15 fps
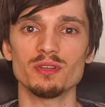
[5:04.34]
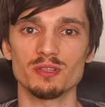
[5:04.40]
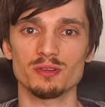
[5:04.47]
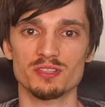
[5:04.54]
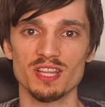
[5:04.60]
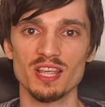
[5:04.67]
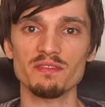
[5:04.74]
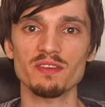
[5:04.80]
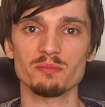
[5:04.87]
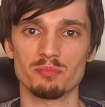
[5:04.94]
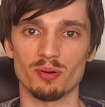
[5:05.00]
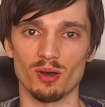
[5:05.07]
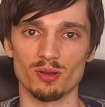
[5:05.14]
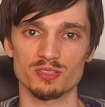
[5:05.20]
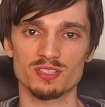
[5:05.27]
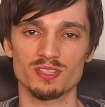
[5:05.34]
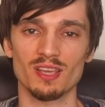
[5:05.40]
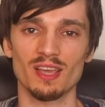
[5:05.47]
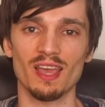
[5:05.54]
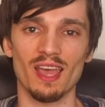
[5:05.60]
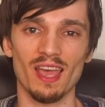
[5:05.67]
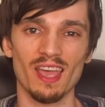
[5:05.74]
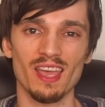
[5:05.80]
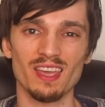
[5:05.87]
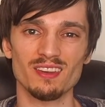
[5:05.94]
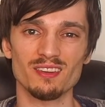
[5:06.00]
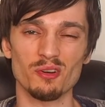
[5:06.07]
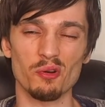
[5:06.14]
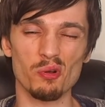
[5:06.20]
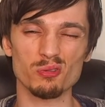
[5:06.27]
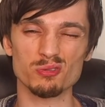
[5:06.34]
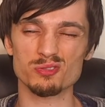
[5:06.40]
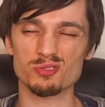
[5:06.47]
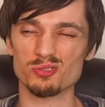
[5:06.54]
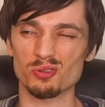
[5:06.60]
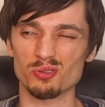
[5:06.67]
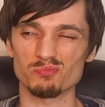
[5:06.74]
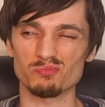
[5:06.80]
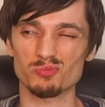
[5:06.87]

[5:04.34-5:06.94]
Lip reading: your saving pots, and also,